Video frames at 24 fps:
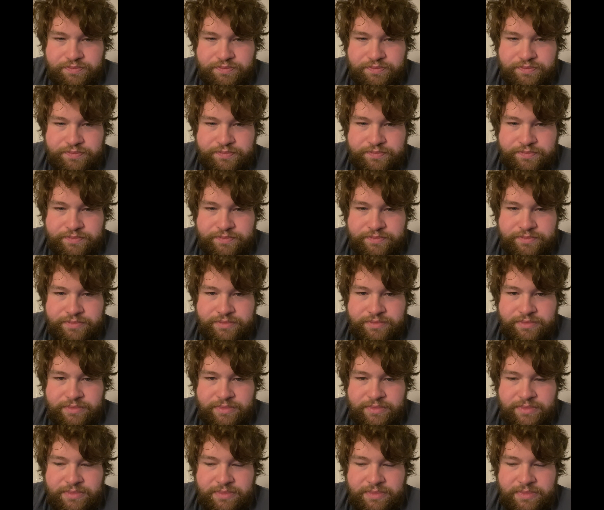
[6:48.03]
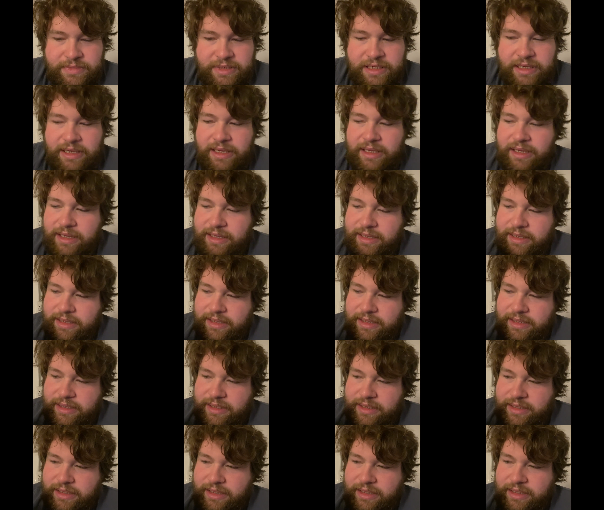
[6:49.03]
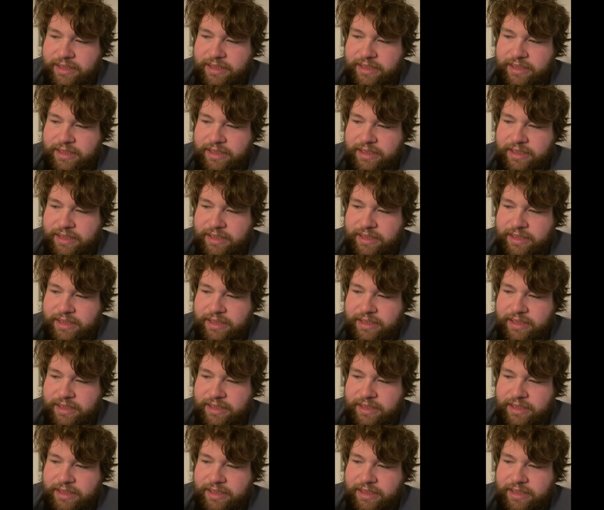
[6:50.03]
(no one is talking)